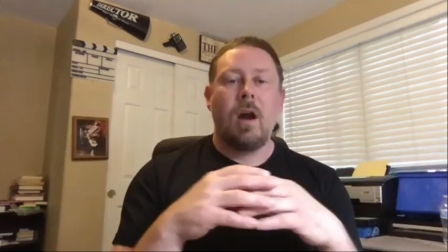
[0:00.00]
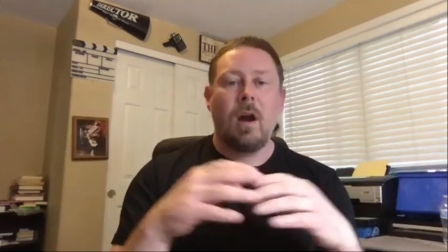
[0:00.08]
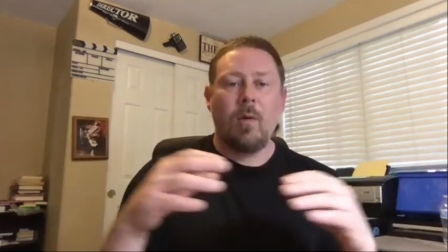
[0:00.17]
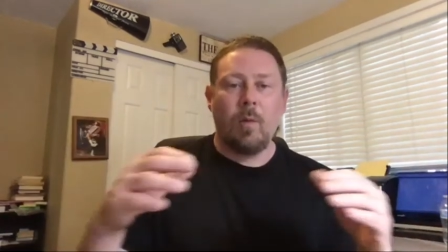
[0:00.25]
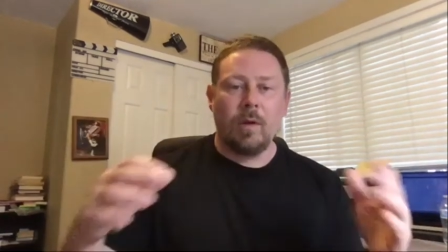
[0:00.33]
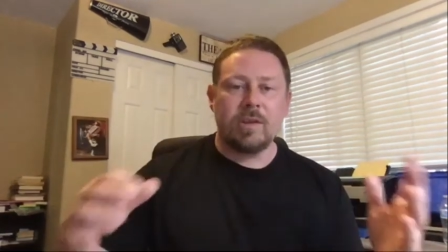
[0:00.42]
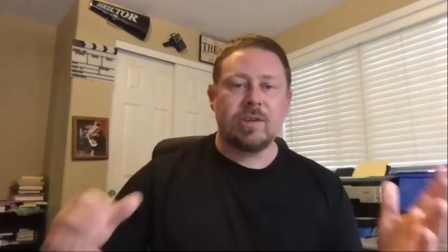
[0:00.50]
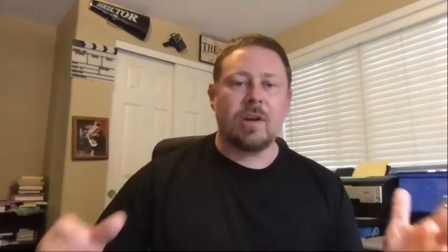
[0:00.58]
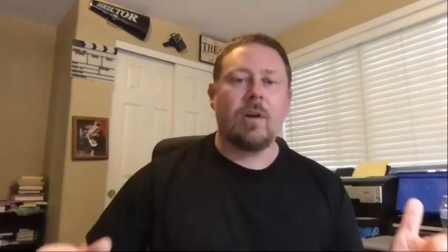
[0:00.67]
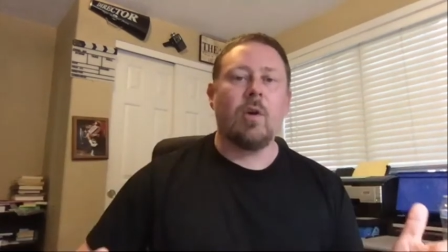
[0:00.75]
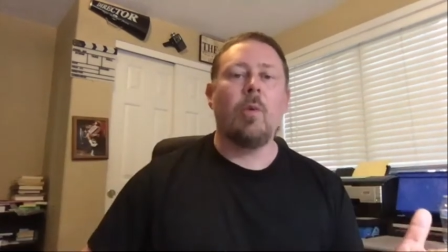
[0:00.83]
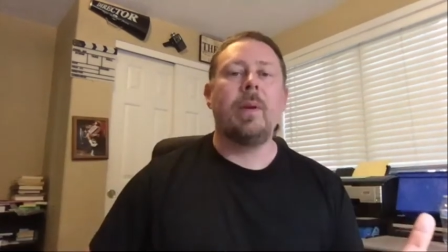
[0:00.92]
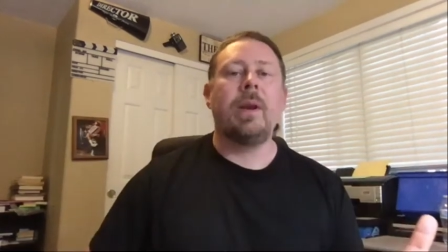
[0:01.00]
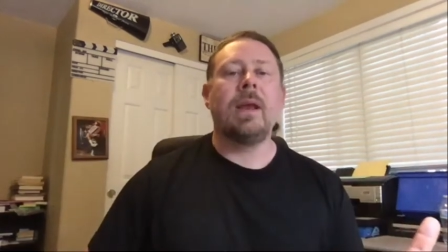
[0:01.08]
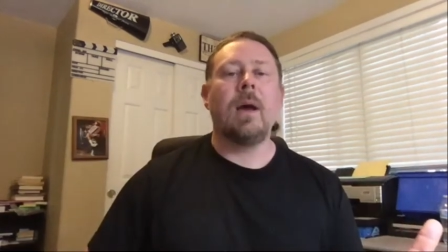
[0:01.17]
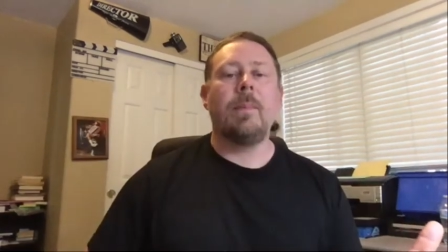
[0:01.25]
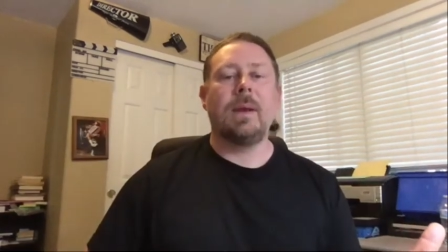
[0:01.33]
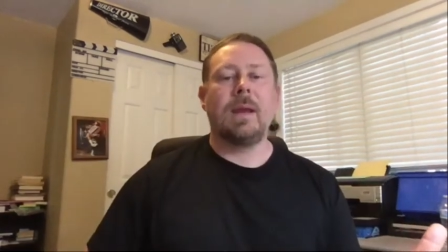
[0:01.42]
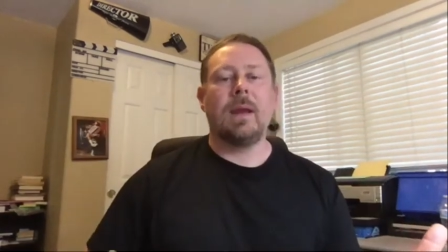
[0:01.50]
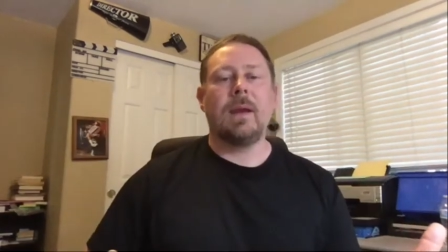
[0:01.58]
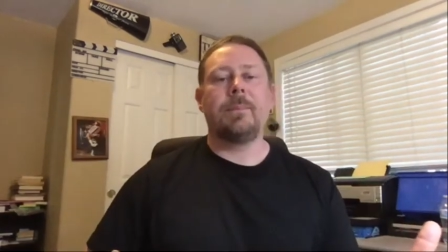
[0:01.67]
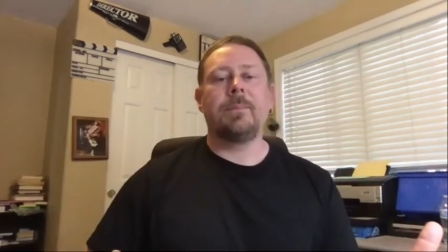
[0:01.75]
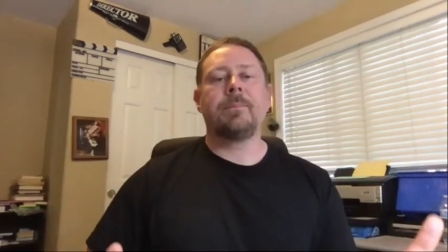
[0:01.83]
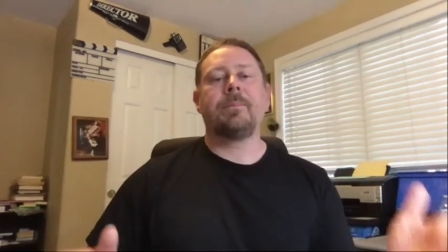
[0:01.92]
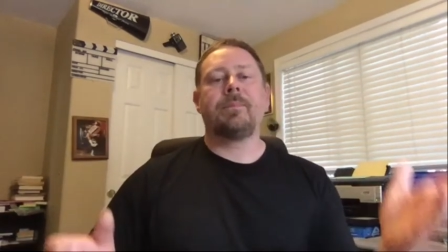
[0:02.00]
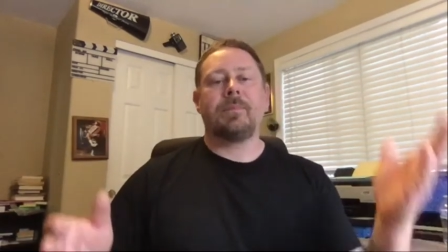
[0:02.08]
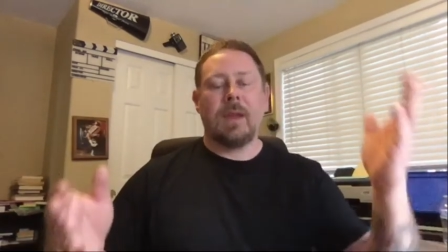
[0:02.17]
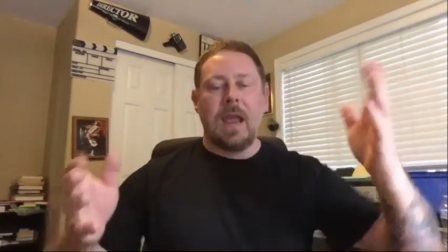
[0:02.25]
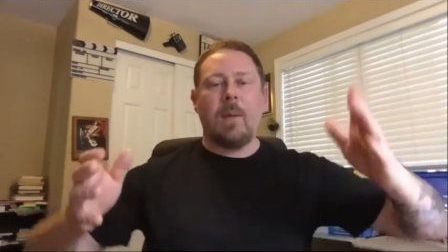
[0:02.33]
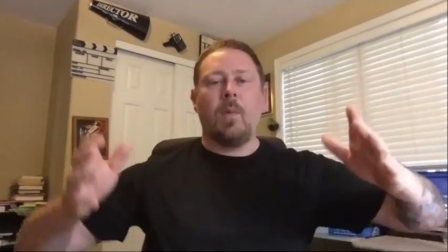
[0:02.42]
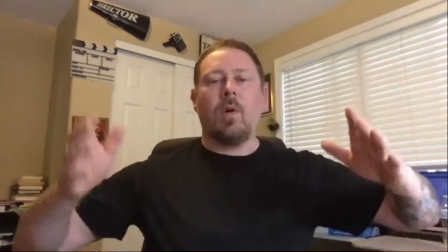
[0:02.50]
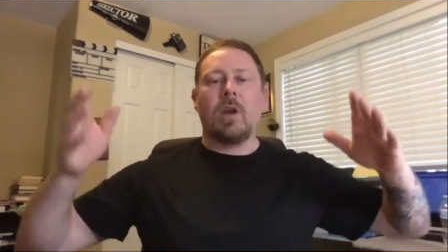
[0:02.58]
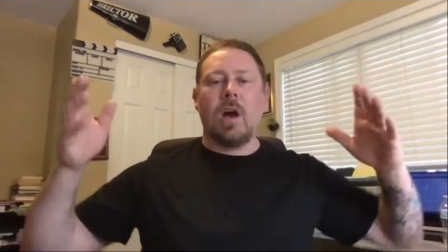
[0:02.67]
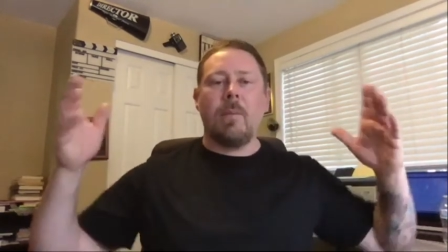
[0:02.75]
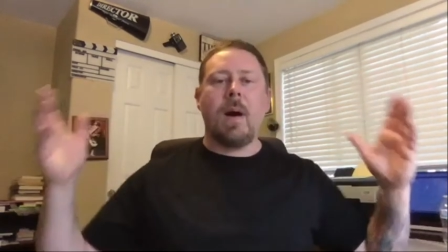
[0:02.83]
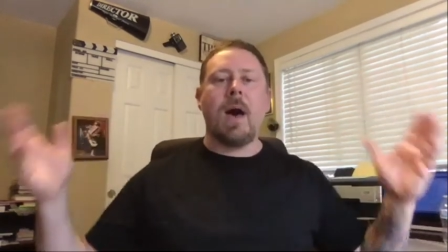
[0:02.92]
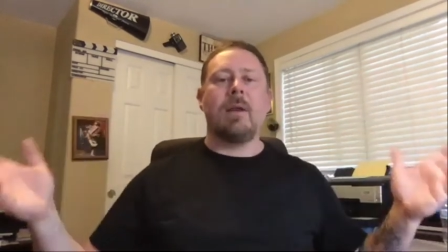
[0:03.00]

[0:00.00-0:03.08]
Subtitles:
We'll start opening up again, and we'll come out of